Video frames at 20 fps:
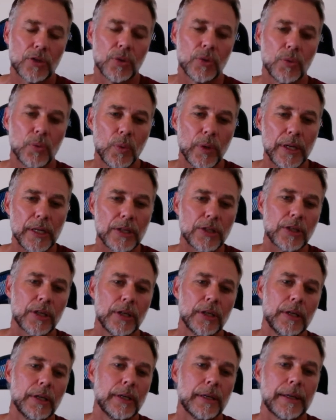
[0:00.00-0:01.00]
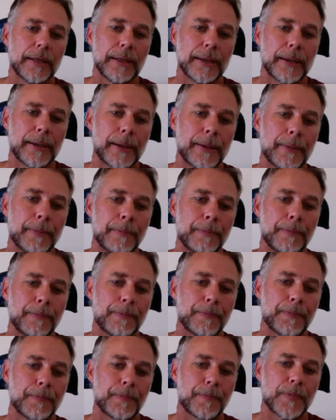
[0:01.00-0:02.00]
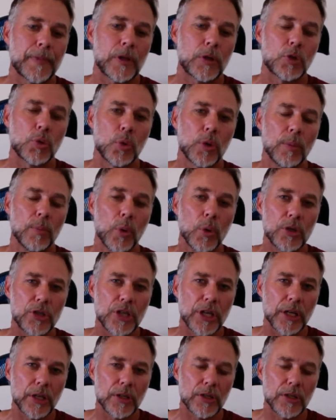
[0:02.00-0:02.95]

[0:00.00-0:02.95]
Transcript: 2 weeks, soil moisture